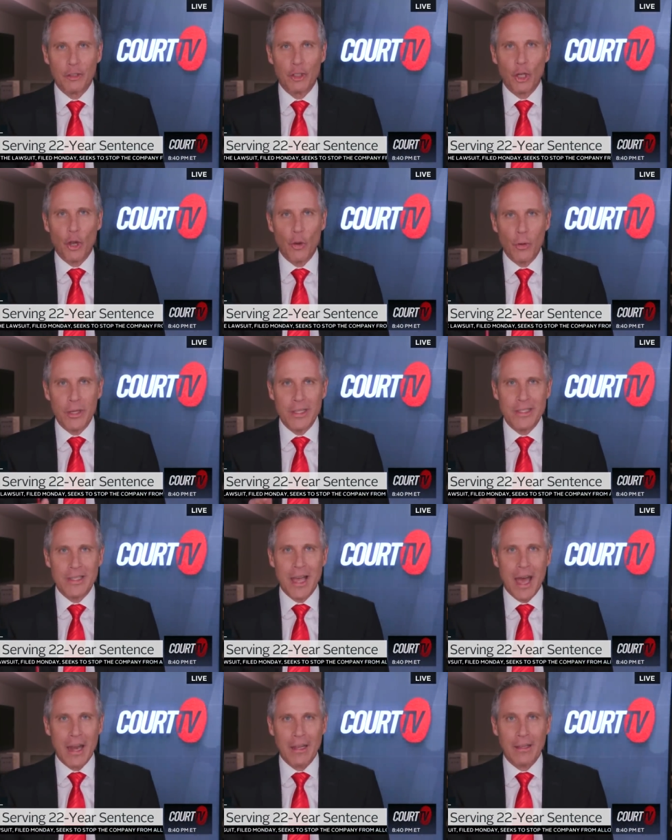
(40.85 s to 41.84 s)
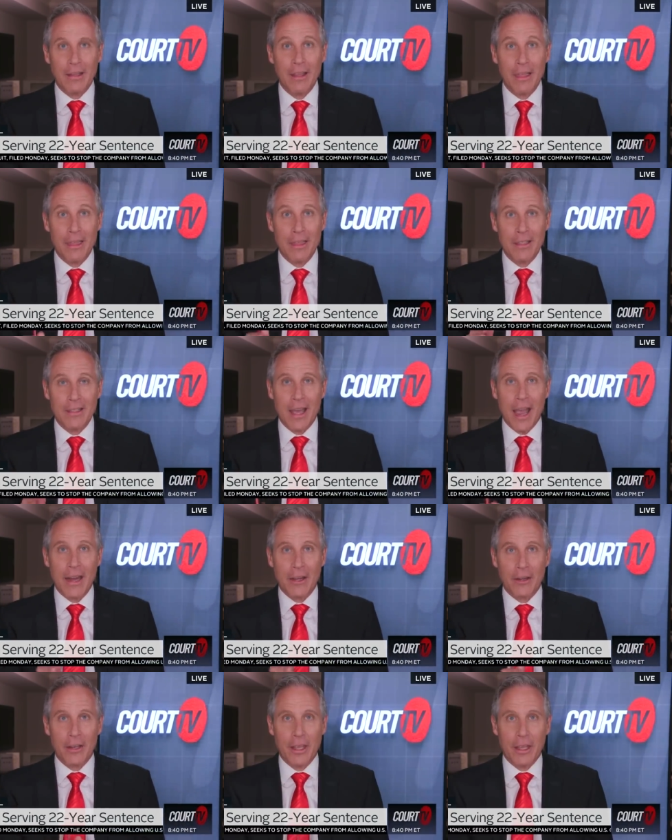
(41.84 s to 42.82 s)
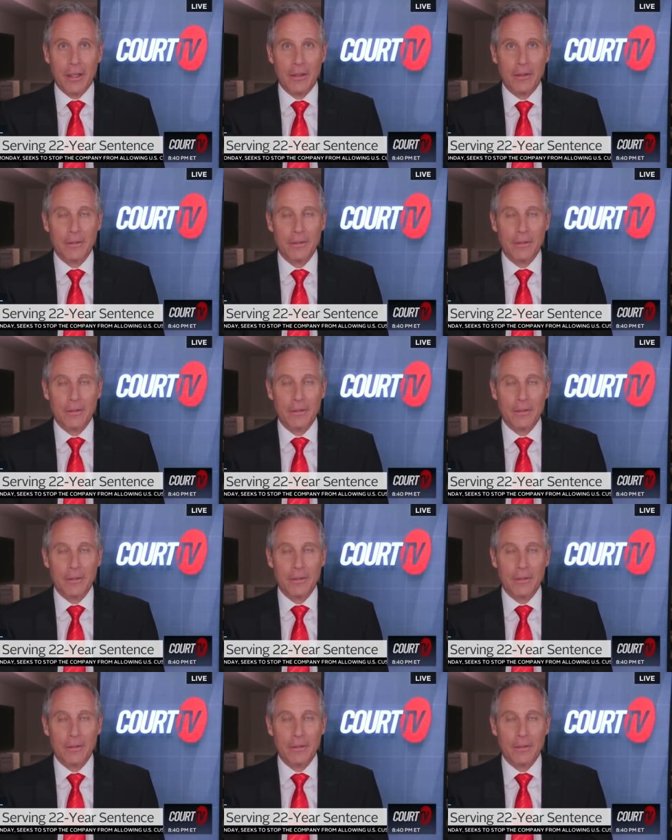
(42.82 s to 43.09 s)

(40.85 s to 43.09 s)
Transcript: Joe Exotic, the Tiger King.